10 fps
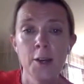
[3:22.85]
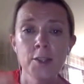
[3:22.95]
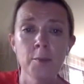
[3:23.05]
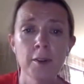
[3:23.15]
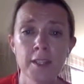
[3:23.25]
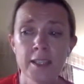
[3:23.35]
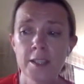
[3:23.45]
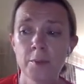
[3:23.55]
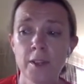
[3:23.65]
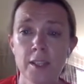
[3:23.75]
So a
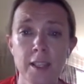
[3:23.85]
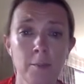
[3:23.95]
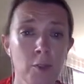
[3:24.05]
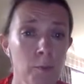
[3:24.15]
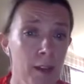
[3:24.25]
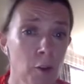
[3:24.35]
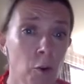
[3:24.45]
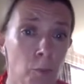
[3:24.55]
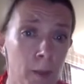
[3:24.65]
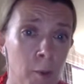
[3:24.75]
multidisciplinary team, you might not
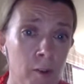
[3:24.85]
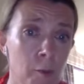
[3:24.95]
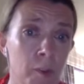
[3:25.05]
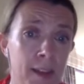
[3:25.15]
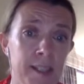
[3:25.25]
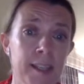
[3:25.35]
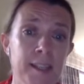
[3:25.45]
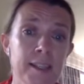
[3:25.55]
all be aware of what that is.